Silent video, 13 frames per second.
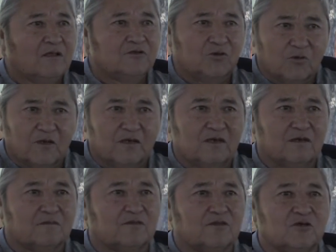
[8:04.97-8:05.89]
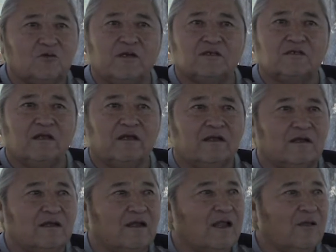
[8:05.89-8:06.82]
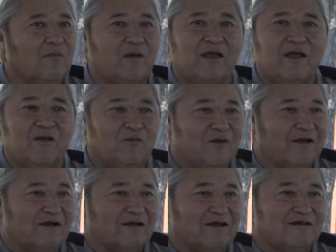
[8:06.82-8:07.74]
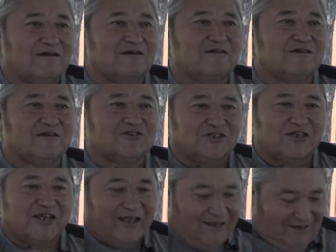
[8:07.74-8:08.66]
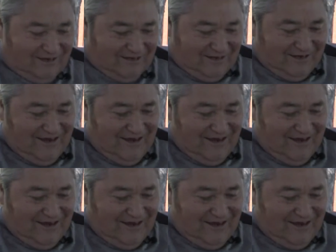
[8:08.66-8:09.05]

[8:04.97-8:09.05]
Sure enough, two weeks later, man, we got a hundred chickens.